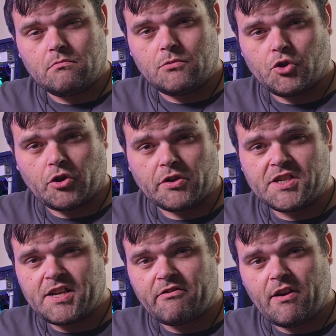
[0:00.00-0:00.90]
Should you
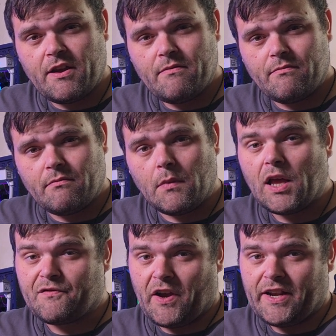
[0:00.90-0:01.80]
consider it?
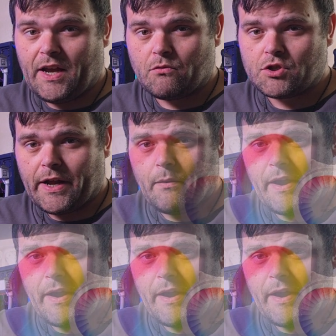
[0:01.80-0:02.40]
Let's find out, shall